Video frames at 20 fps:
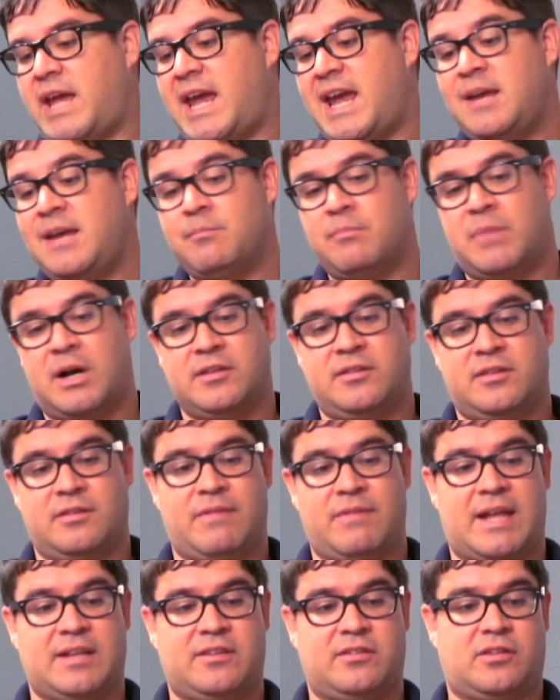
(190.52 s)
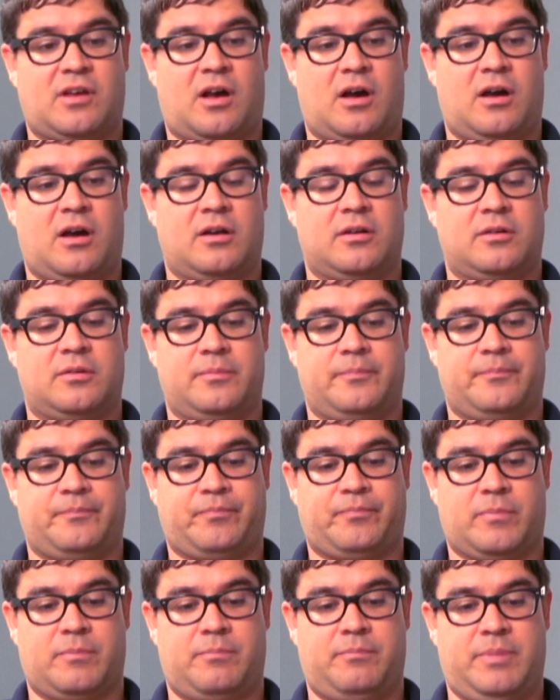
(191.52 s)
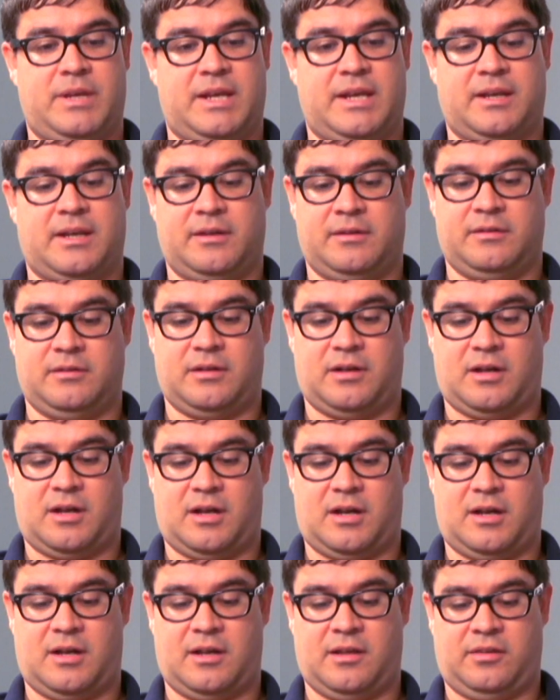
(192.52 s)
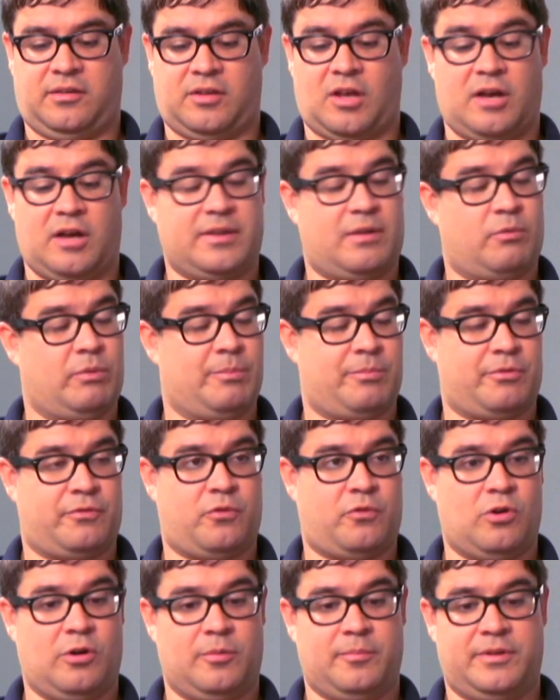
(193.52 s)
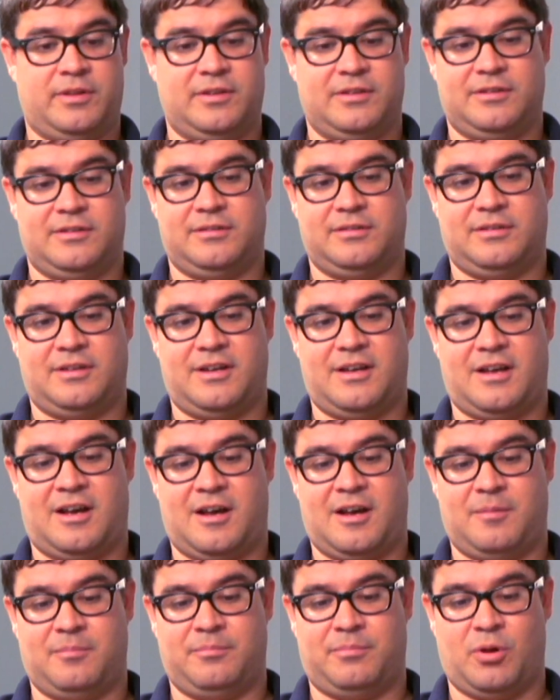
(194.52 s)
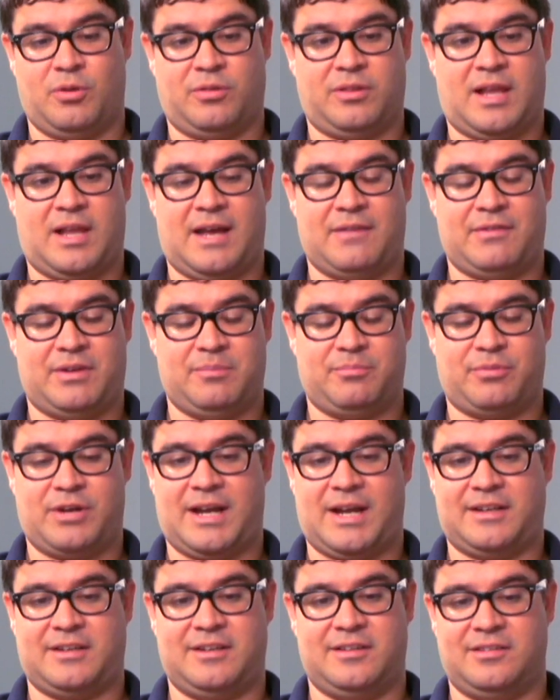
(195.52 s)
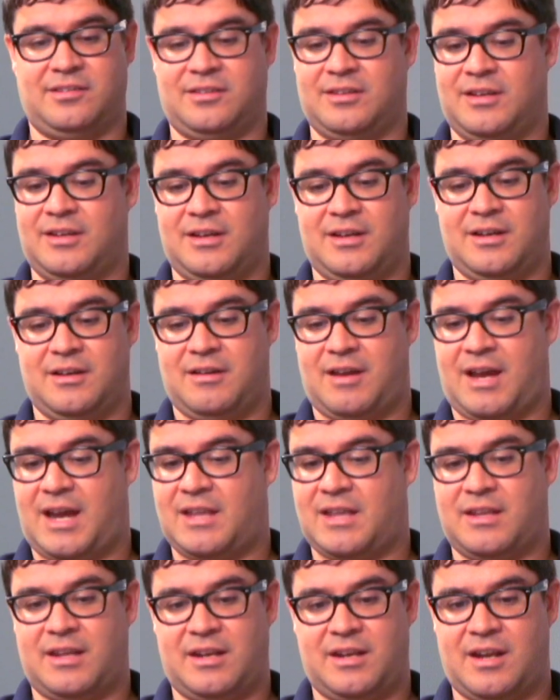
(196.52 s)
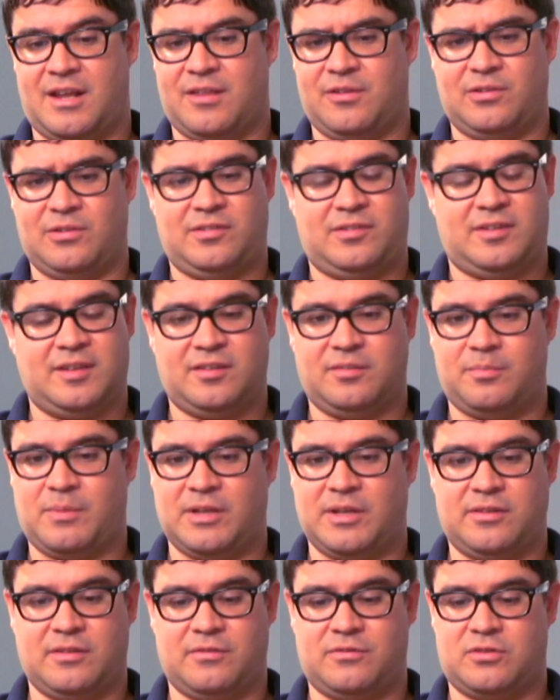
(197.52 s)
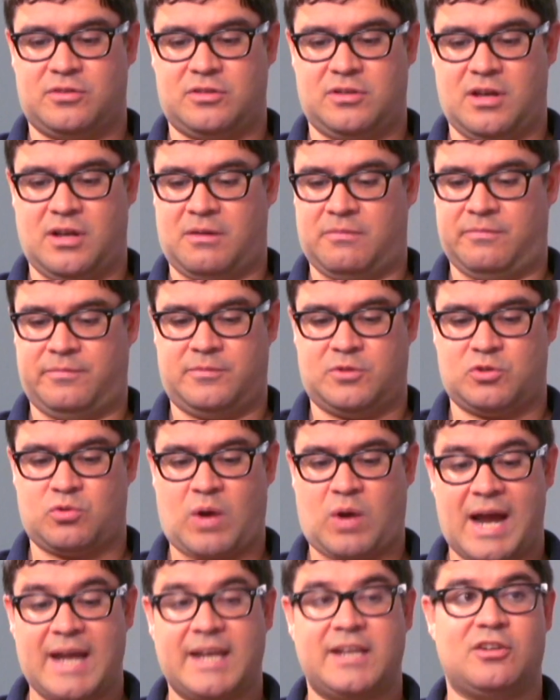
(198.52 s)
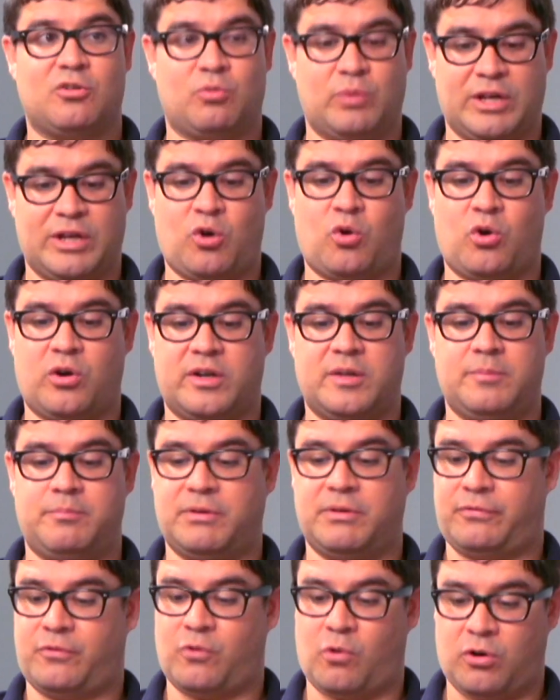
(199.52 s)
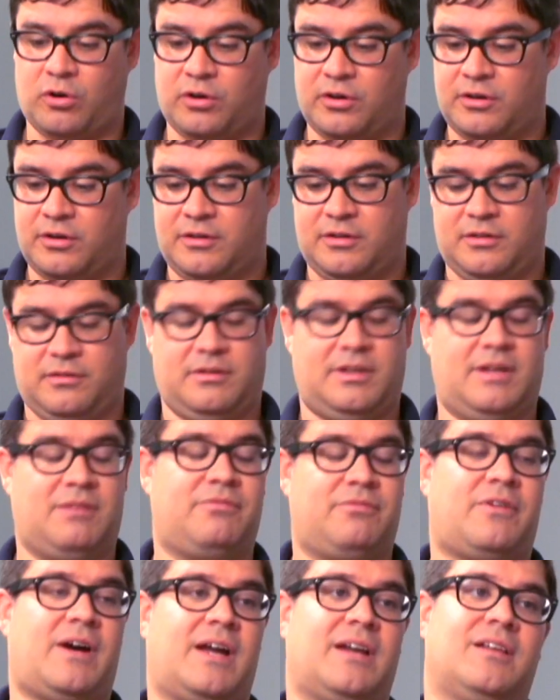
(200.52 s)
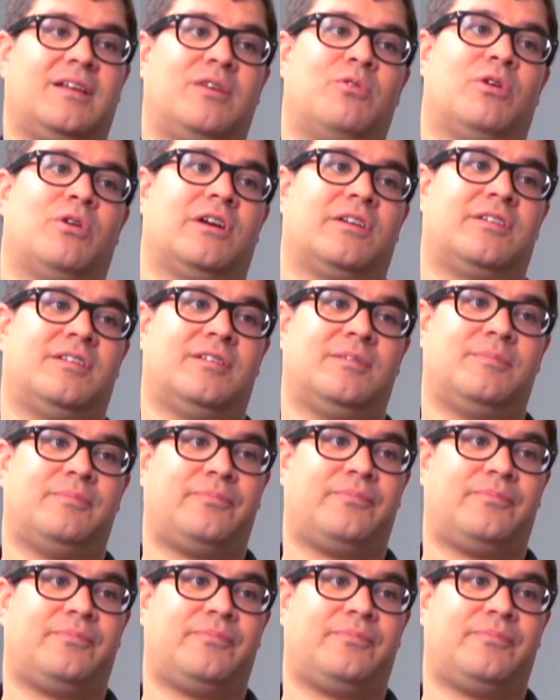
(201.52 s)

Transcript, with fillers: eight months of that song being a song that we performed um, both live and in practice, and then another six months of, of trying to record it before it finally worked.